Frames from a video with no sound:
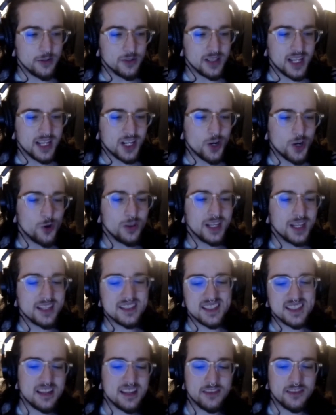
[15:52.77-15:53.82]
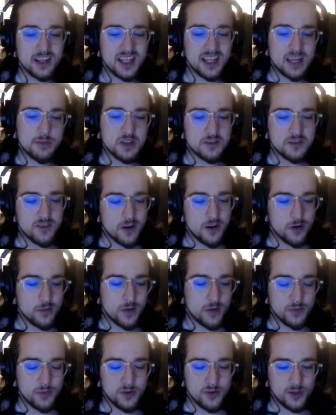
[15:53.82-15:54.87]
like, oh, let's see if the game is very
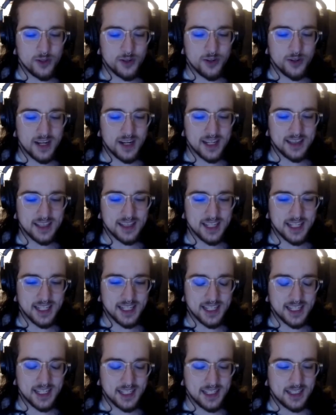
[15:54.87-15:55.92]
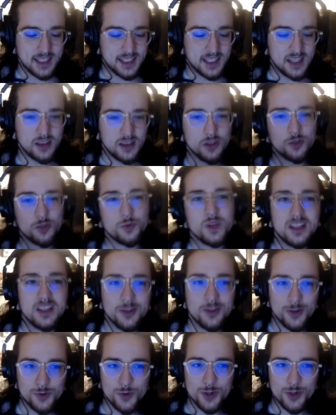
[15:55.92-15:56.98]
popular, and like in 3
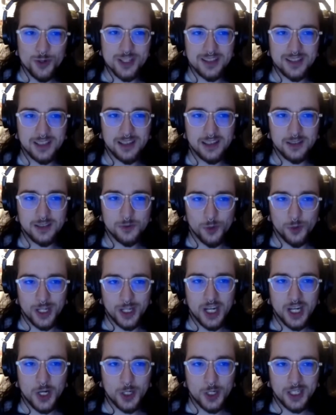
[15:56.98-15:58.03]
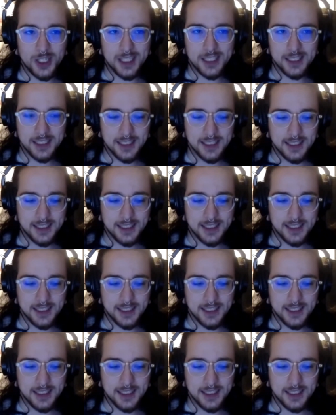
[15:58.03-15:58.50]
years we're still working on it.